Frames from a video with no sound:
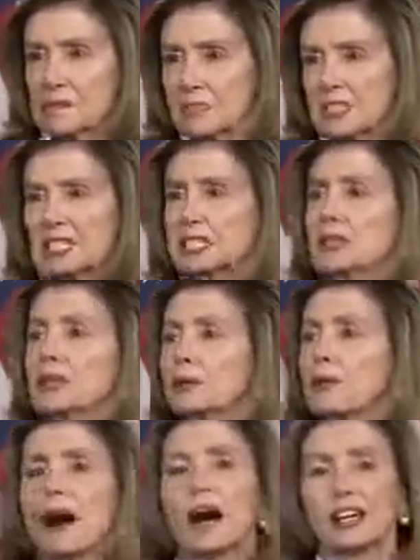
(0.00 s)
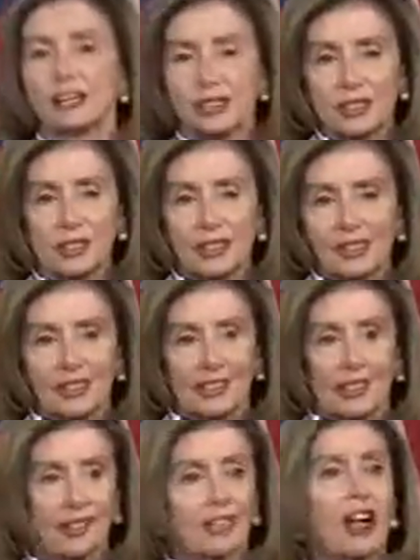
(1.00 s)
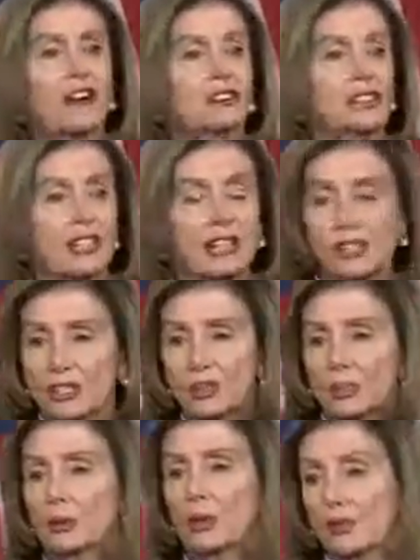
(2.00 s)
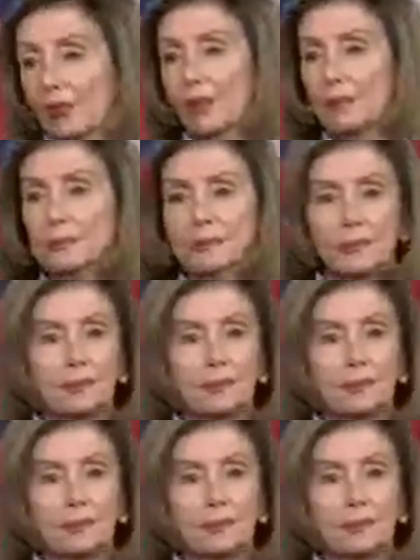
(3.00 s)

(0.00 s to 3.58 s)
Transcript: legitimize a conversation with him,